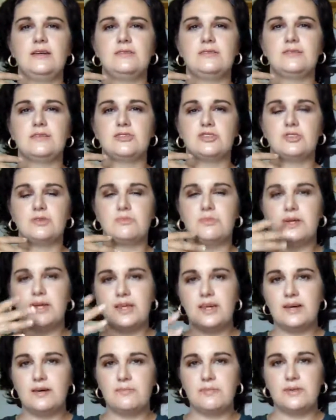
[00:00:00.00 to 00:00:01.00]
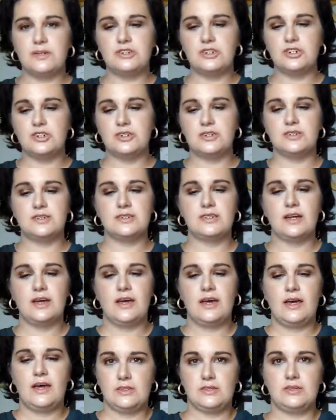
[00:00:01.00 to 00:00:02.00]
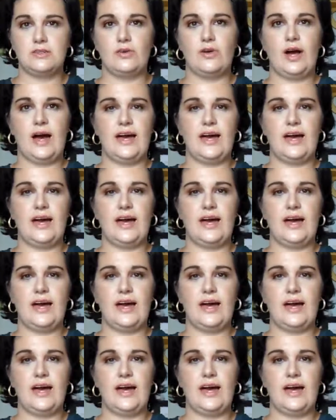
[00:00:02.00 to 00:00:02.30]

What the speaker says: social media pictures, so